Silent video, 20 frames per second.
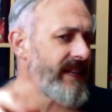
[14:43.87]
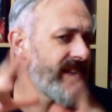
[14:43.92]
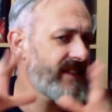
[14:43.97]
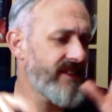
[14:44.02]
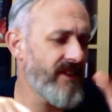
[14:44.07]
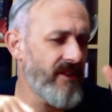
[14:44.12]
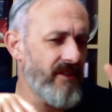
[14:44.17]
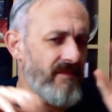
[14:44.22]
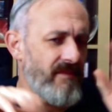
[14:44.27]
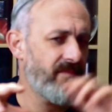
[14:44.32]

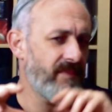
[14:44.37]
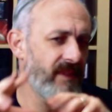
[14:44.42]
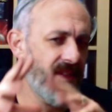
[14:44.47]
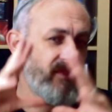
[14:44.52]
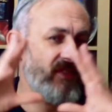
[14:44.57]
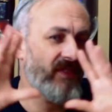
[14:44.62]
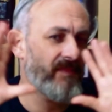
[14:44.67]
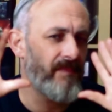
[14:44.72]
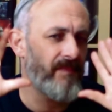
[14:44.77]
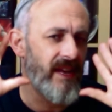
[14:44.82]
So, but
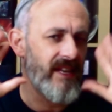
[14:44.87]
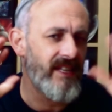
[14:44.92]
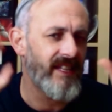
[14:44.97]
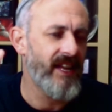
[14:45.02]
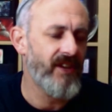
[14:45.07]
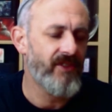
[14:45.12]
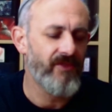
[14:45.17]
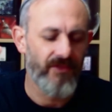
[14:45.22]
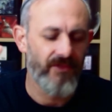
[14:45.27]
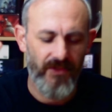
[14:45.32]
they've just made an
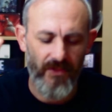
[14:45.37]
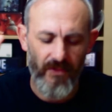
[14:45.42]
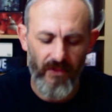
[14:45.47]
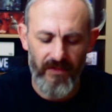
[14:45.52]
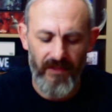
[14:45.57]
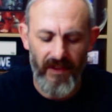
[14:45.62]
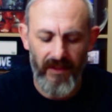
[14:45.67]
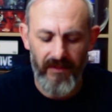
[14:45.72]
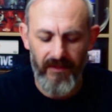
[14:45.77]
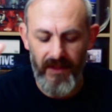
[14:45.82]
actual
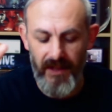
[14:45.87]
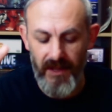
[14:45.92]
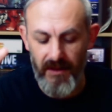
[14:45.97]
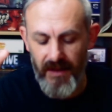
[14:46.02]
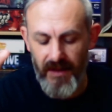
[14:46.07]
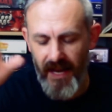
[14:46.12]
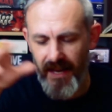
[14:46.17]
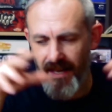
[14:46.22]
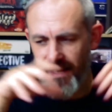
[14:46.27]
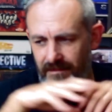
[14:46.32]
storefront for the
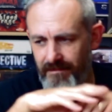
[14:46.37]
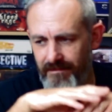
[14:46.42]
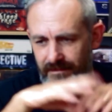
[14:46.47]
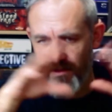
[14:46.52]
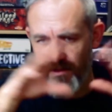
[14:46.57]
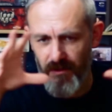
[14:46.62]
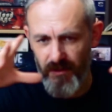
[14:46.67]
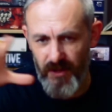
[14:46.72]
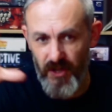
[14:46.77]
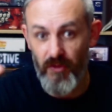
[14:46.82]
UK
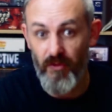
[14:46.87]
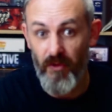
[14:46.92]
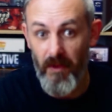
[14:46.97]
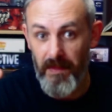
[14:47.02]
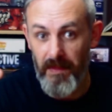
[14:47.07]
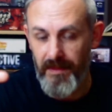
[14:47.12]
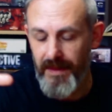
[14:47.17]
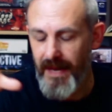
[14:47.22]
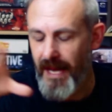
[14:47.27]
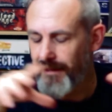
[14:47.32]
or
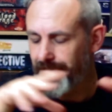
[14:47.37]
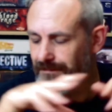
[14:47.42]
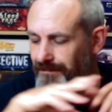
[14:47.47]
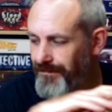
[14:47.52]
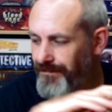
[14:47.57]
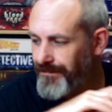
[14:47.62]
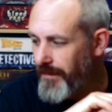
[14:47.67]
Europe now.